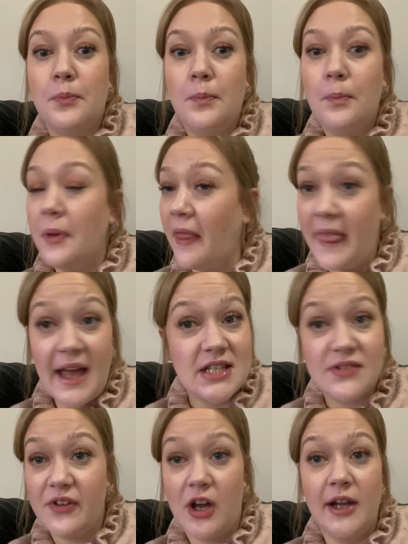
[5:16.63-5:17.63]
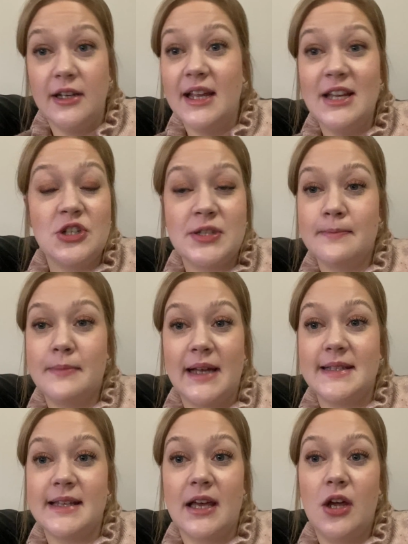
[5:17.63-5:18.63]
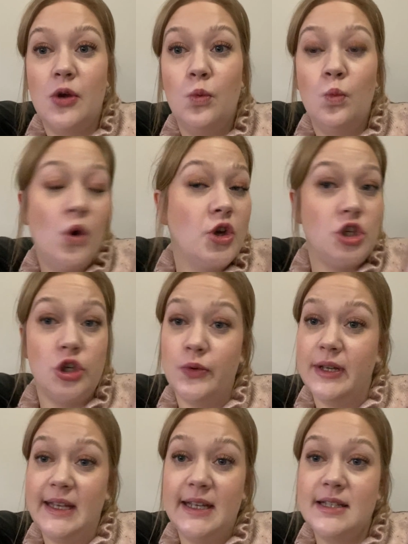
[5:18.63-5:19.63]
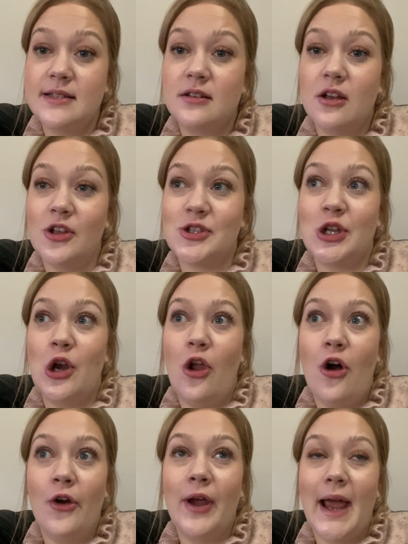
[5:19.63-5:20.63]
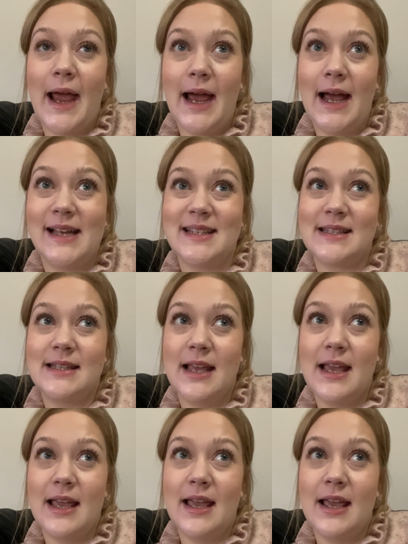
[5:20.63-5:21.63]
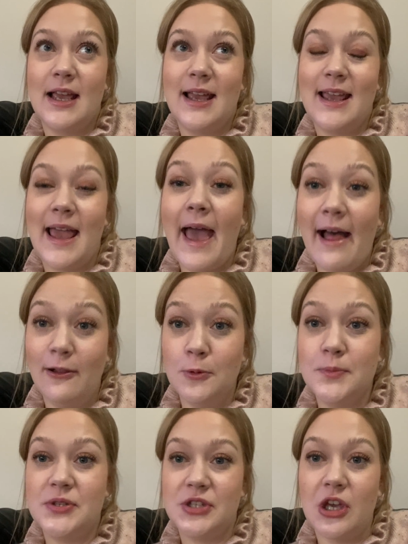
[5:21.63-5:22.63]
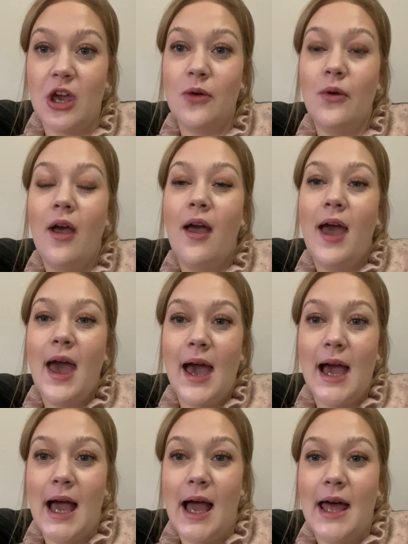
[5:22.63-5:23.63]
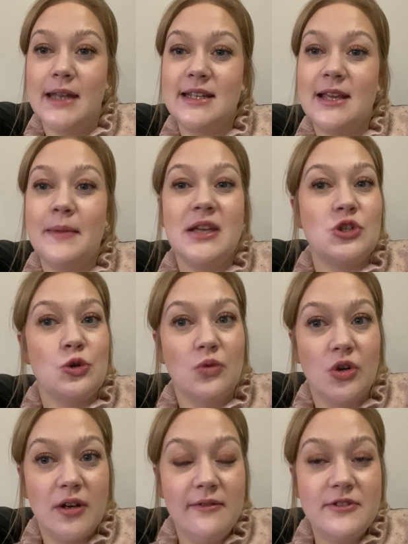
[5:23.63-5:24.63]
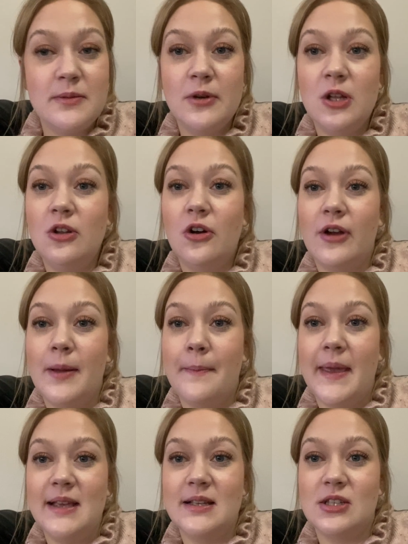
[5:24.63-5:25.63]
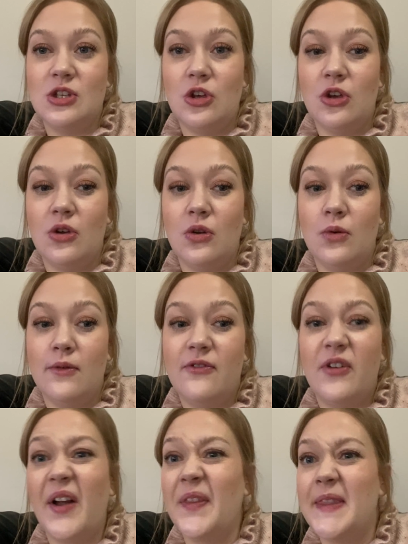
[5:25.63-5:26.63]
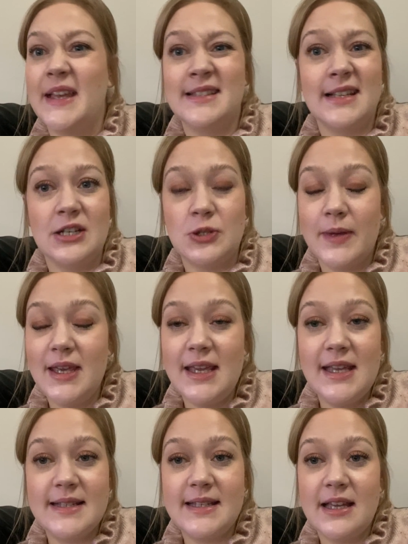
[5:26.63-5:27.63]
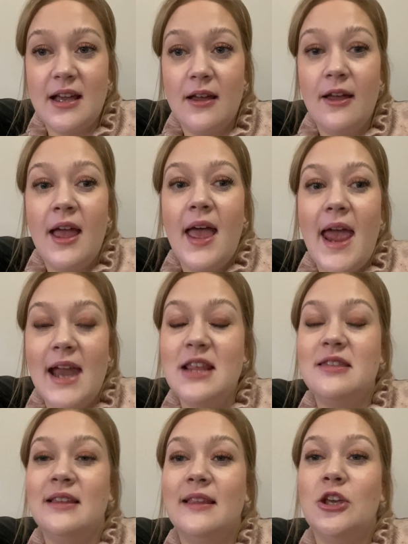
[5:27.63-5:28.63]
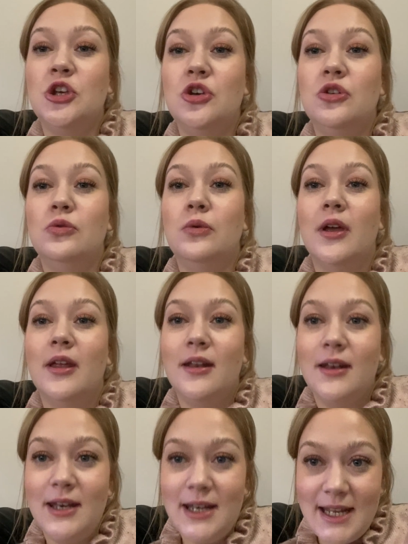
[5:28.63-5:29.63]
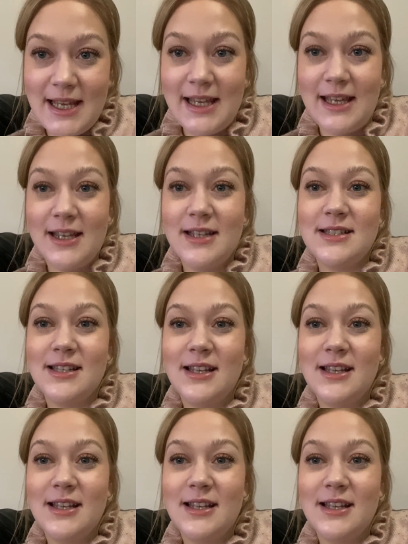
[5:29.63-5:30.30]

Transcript: but that's fine. It doesn't matter what you need as long as it helps you and it makes you more comfortable, or it makes you find things a little bit easier. Anything that you need